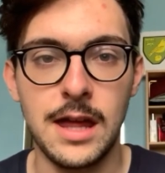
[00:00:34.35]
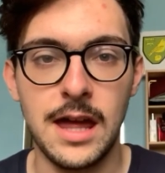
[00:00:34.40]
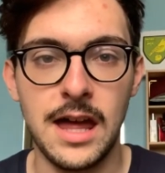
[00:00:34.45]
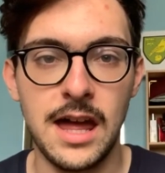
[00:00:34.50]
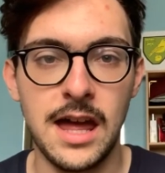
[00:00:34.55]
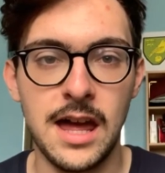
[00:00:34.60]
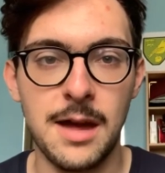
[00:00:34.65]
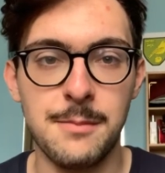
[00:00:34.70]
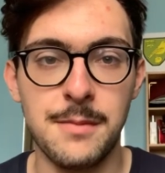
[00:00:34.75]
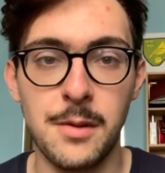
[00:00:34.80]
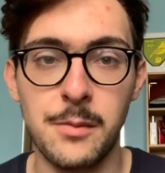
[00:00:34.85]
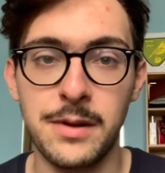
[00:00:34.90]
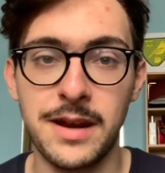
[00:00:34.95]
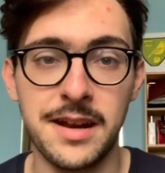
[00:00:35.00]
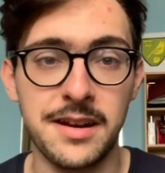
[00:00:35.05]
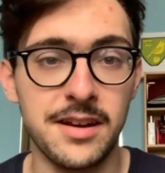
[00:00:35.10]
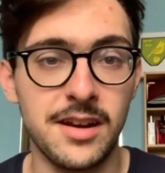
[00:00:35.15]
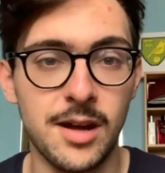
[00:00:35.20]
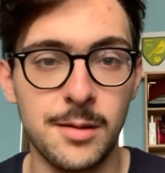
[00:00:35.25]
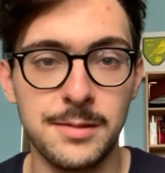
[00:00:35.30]
Um, and we had
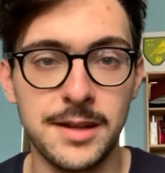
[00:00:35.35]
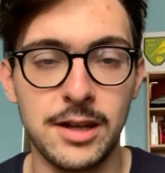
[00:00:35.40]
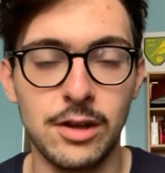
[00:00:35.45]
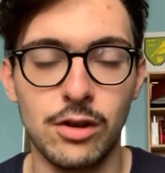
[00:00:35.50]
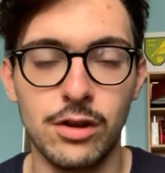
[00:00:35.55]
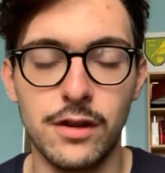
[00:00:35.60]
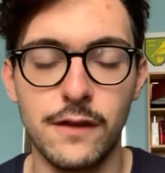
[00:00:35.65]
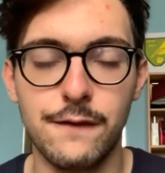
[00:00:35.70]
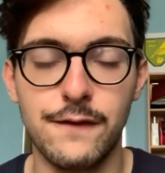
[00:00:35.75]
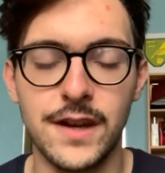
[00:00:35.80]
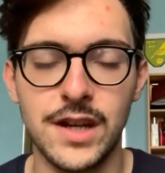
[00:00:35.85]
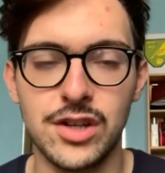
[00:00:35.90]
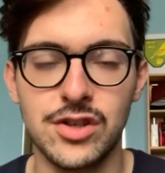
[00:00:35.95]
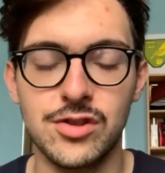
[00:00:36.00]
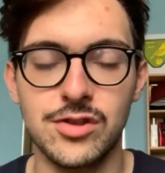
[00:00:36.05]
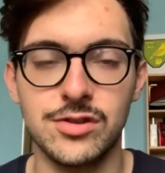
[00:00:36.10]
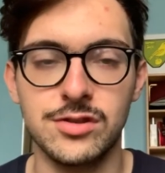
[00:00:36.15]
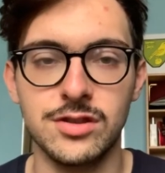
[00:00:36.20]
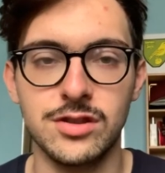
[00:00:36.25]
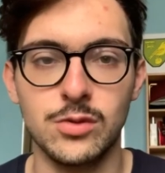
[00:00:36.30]
an update on the
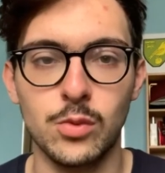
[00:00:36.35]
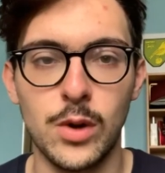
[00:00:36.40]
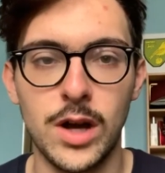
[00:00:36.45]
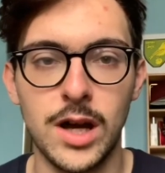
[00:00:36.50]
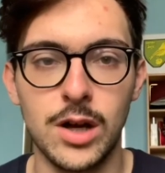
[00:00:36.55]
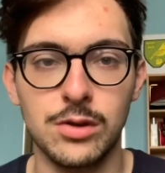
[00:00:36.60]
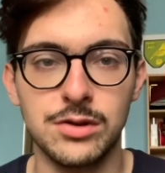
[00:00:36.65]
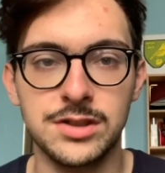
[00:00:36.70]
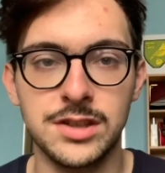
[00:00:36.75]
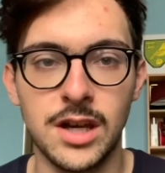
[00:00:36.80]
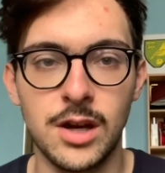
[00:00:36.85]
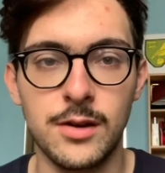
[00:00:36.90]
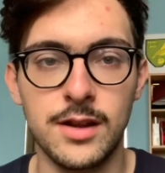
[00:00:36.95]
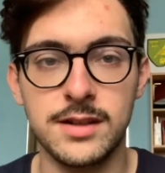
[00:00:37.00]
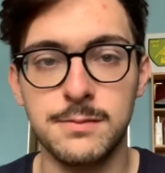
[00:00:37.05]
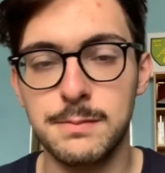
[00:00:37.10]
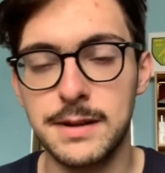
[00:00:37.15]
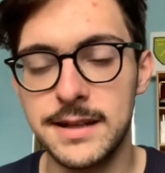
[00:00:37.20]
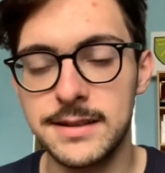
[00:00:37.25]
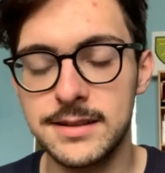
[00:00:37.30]
fixtures as well. So there's
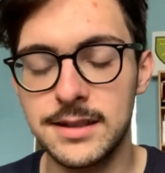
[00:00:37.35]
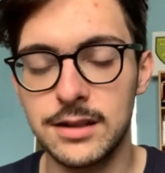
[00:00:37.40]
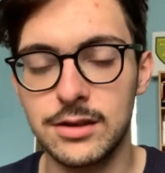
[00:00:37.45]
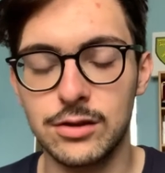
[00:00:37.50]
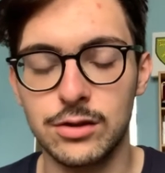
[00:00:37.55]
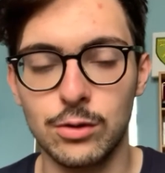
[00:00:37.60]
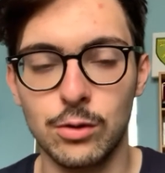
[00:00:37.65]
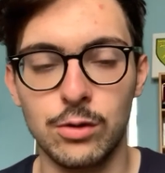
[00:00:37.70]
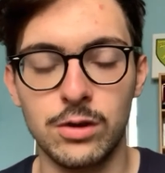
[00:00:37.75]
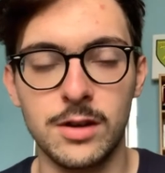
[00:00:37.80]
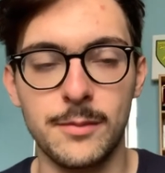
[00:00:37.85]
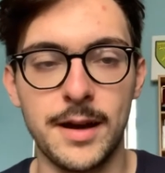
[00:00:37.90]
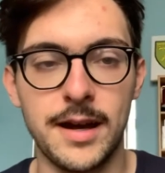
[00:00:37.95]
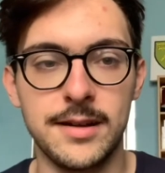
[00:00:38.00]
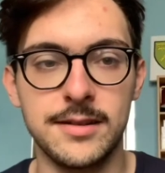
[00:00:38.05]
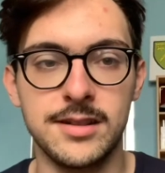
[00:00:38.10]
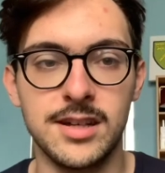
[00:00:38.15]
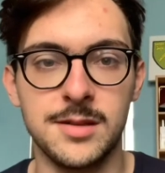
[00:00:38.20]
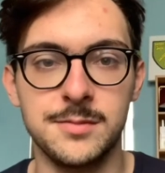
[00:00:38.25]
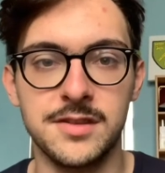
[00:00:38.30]
plenty to talk about
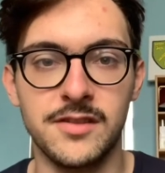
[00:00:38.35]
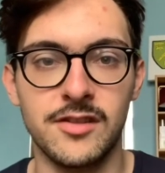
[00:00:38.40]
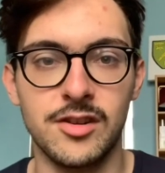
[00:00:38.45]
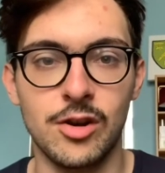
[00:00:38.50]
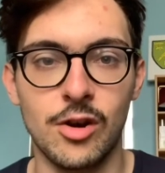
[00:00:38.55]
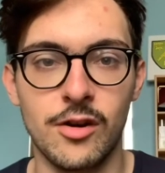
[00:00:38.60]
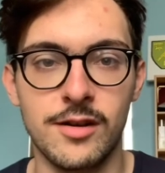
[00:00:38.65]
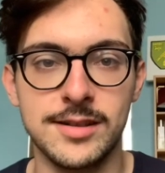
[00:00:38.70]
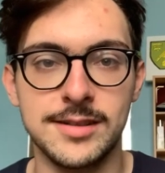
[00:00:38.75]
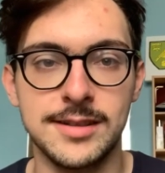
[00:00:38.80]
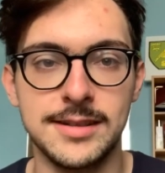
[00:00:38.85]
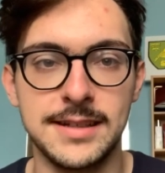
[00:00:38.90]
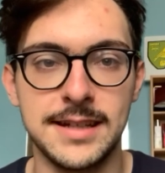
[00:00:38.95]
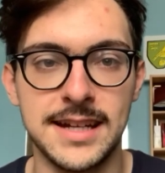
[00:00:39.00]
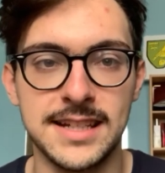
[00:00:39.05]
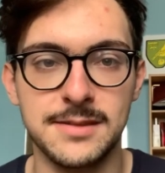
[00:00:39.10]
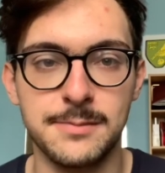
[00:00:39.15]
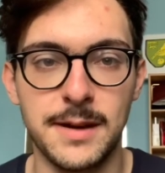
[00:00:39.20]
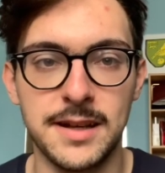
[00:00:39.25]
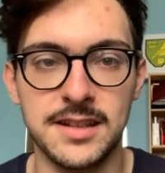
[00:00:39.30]
in terms of a Norwich City
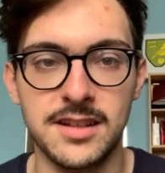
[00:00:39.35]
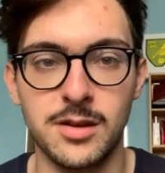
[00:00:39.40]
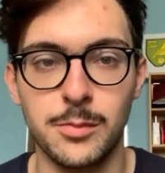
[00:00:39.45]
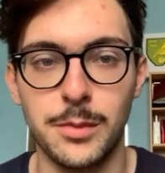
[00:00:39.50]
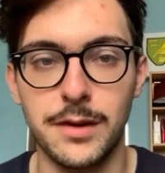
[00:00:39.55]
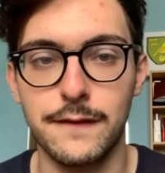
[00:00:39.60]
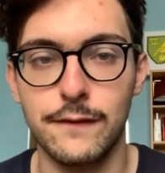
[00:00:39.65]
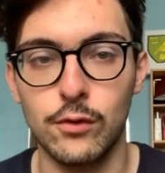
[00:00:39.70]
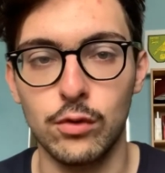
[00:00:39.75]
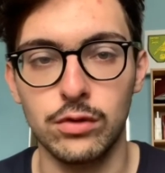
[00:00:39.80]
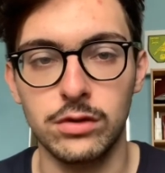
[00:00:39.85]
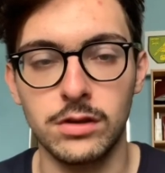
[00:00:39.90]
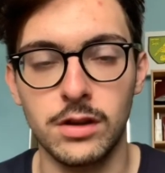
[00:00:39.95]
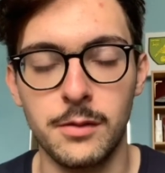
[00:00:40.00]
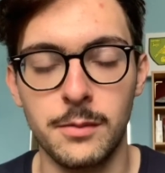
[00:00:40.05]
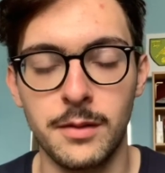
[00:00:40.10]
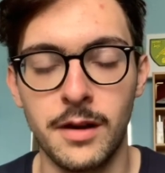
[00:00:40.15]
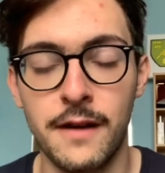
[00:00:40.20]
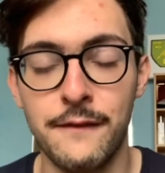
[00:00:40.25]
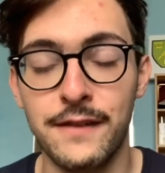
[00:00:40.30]
aspect. And it'll be
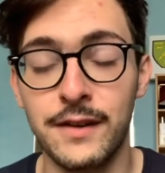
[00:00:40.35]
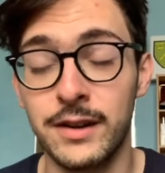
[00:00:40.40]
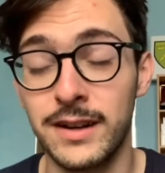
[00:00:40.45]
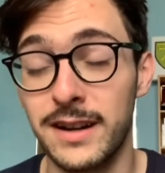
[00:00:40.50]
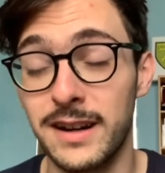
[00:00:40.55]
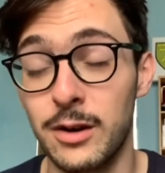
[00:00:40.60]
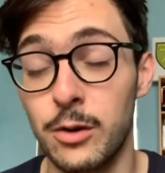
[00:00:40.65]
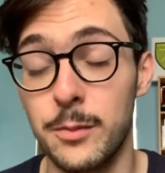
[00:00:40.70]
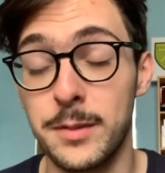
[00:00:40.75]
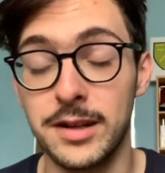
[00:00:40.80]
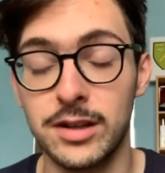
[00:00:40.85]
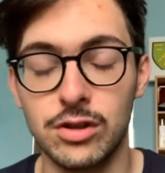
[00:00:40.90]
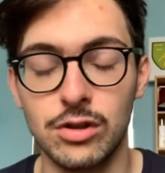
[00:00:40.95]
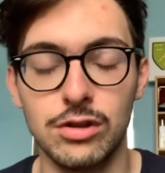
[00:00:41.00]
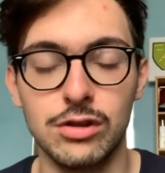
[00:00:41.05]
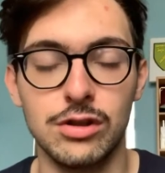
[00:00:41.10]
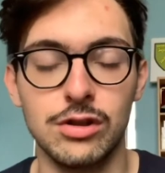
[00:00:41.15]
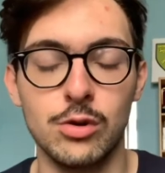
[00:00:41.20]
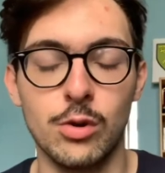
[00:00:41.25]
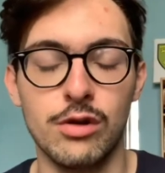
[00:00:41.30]
fortunate, I think it'll be
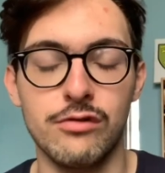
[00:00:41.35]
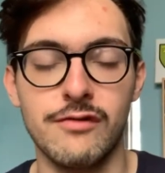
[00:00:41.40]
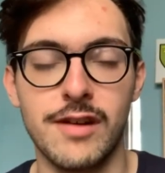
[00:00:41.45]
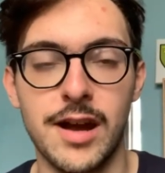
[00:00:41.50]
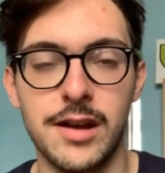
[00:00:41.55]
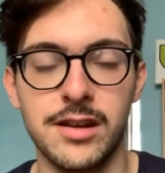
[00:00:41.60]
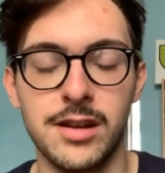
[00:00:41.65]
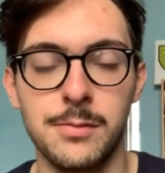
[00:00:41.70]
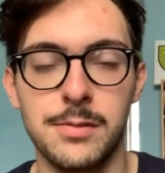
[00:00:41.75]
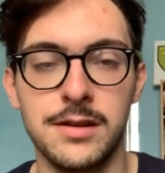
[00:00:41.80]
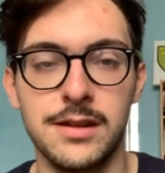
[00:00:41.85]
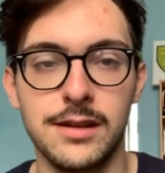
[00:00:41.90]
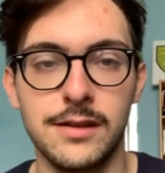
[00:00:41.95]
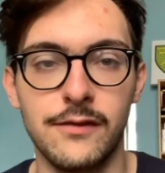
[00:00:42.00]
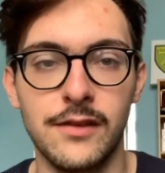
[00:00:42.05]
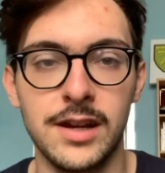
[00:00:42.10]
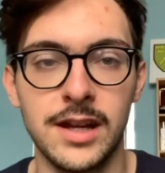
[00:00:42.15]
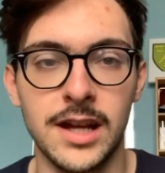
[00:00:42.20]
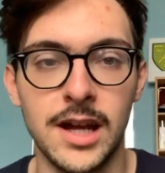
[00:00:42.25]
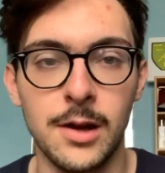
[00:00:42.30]
good to do a roundup in this
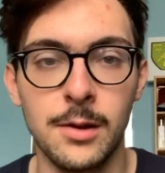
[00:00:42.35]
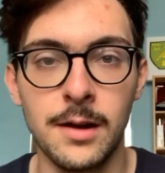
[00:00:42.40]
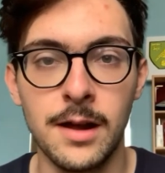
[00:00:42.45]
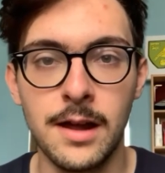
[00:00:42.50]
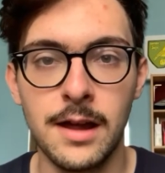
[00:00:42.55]
video.